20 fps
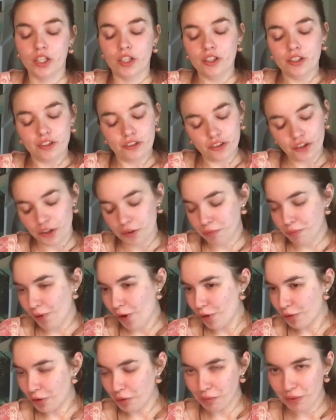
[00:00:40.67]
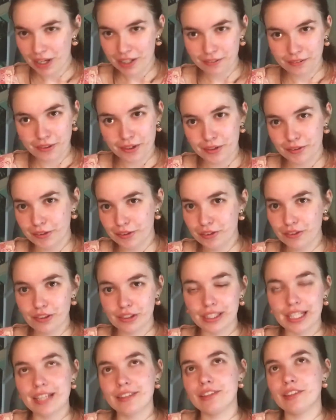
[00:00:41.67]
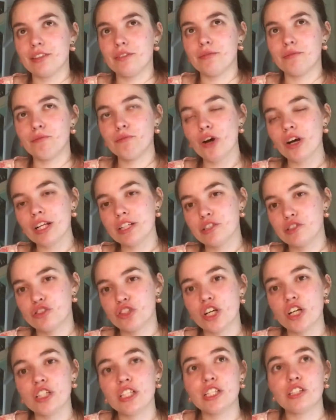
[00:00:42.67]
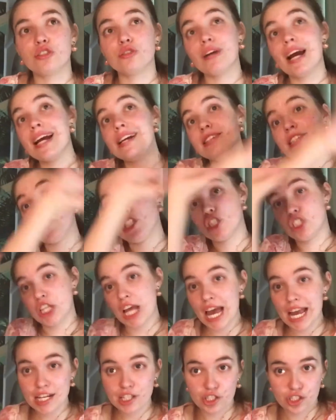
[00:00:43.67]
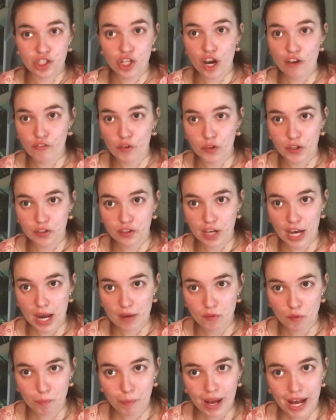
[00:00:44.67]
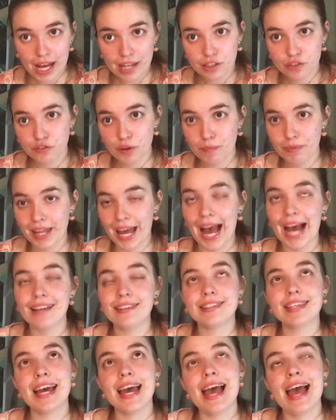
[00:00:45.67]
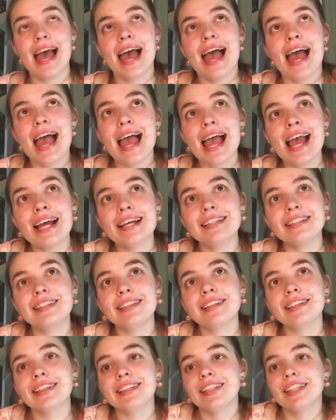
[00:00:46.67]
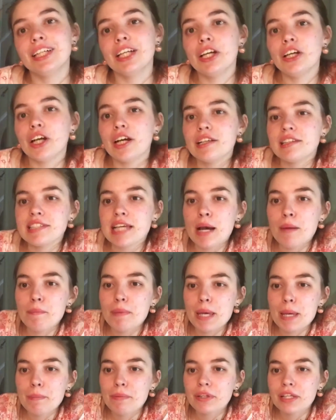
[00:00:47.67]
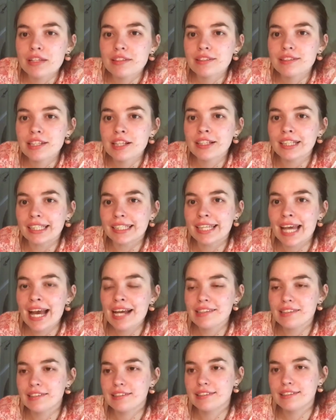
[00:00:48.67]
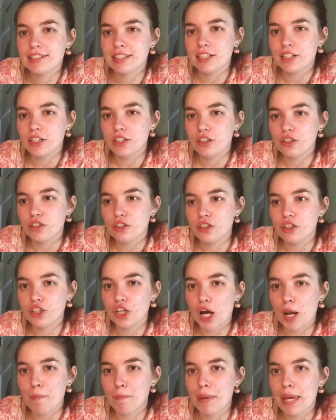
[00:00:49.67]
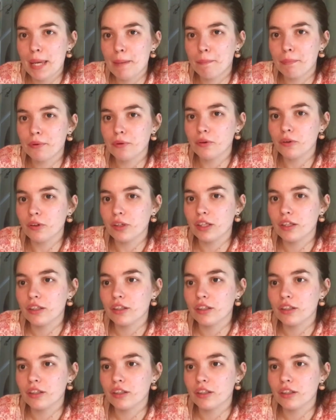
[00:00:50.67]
not a world or one, a world or two, like it's truly crazy changed over the time of past from that. And, you know, some people are still against, you know, people